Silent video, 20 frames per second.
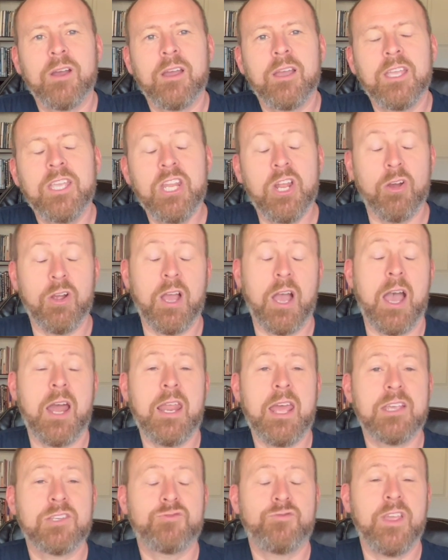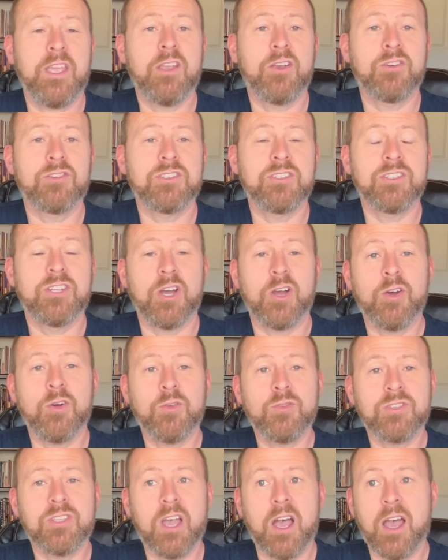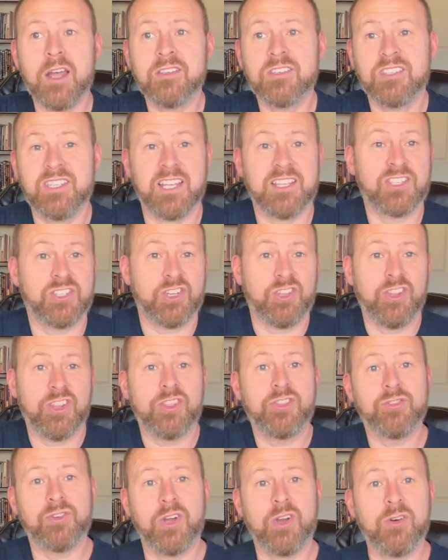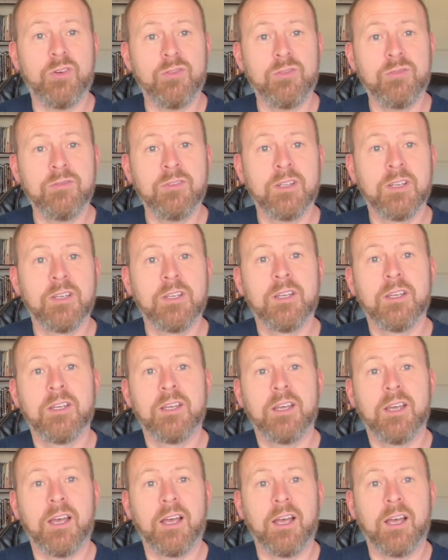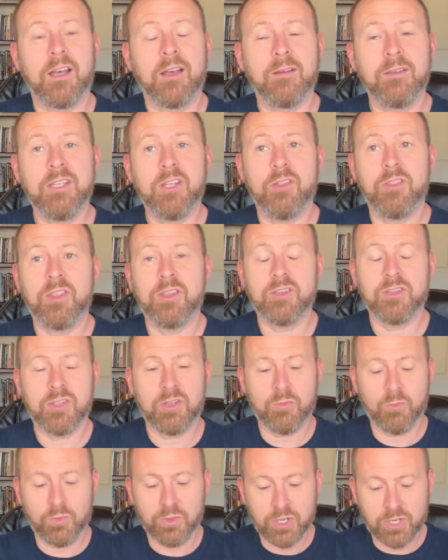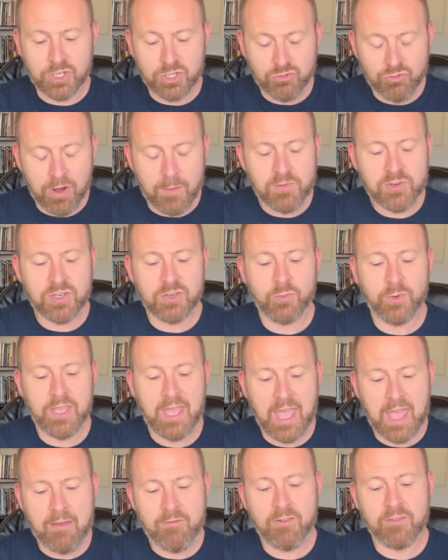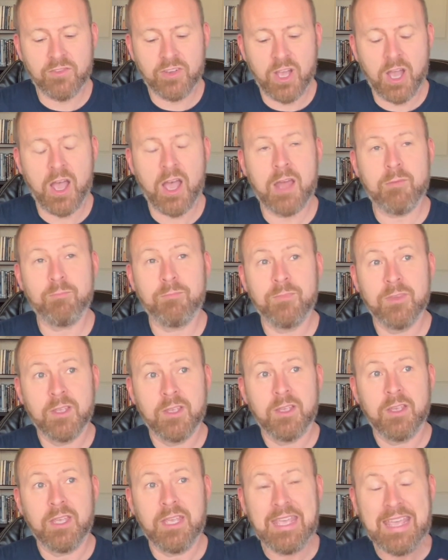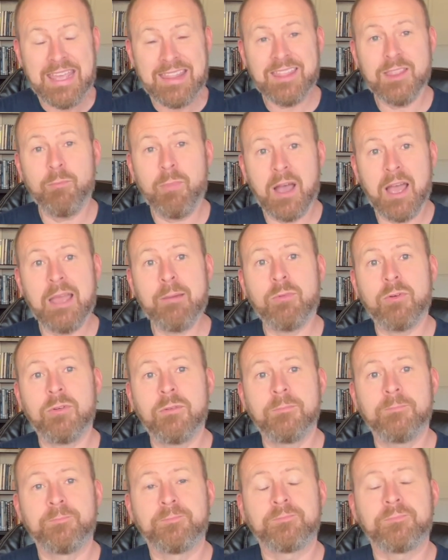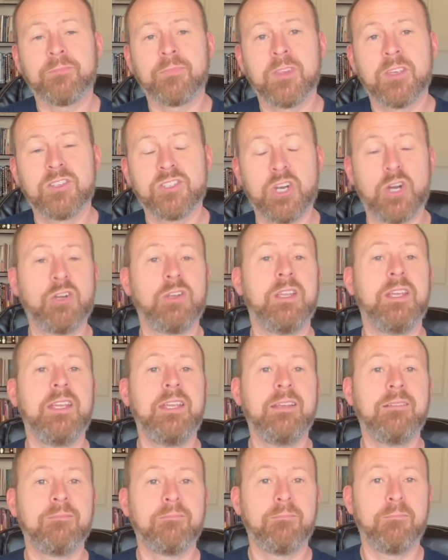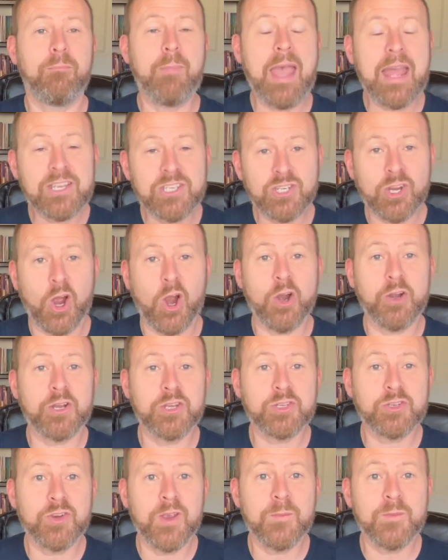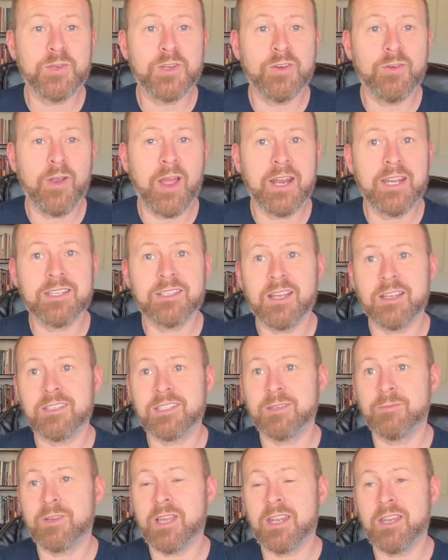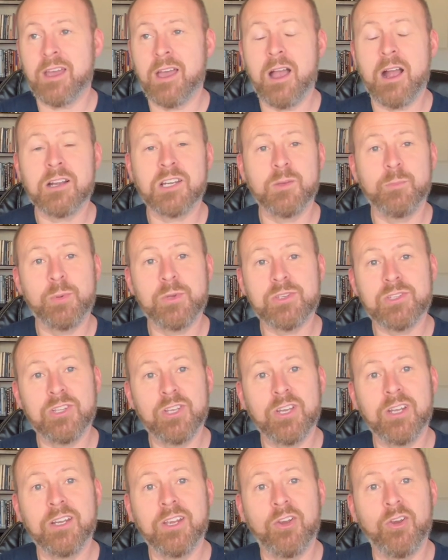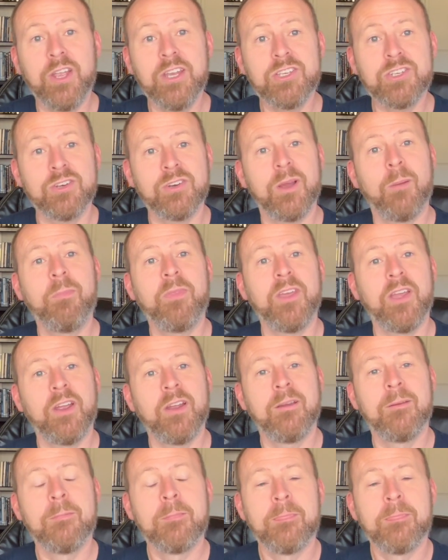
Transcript: You know, God has fingers and toes. God sits on the throne. The description we have of God in the Bible certainly match our description, right? He's not some kind of octopus-looking creature up there.